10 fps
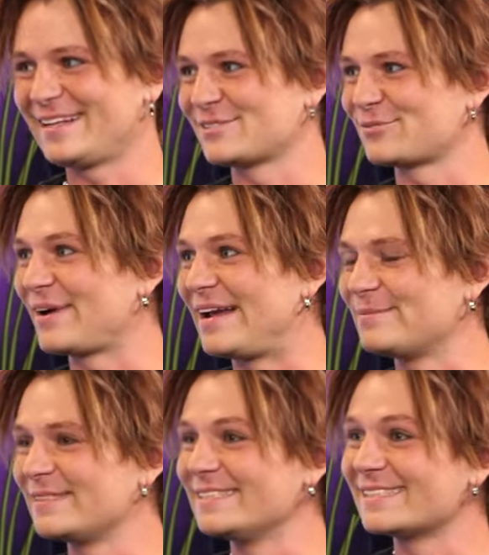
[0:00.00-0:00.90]
at his
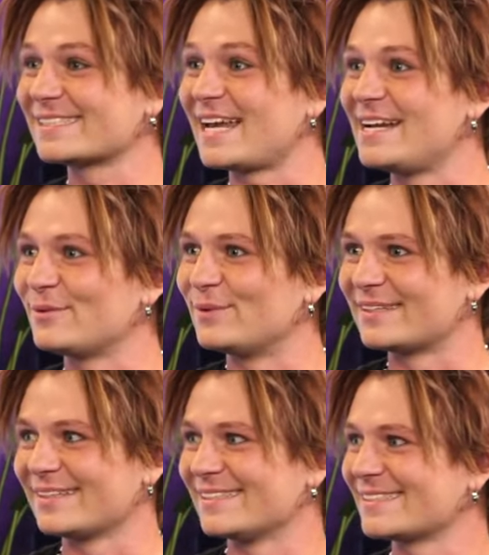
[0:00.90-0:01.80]
ramp, and he's skating
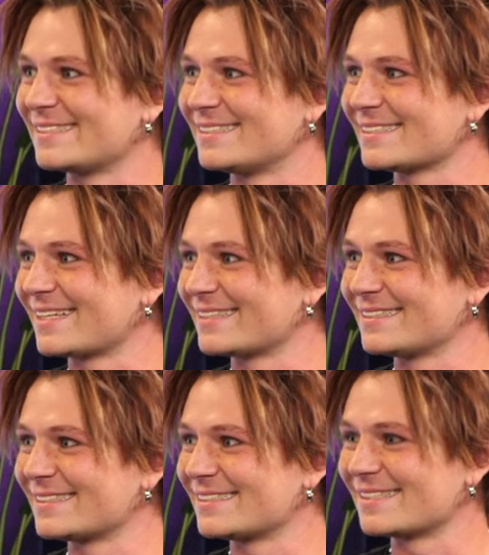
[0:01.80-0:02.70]
with us, and it's like,
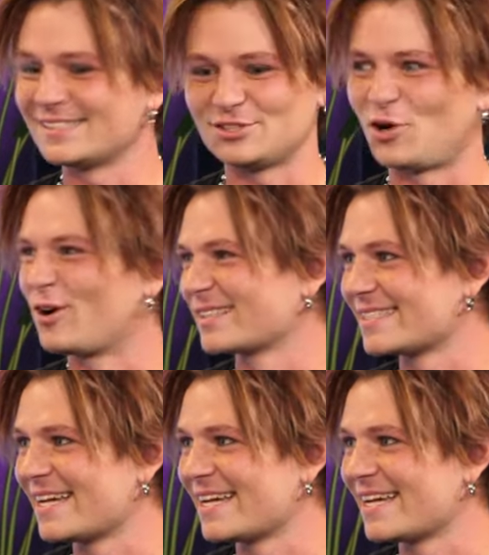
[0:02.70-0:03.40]
this is, his dog's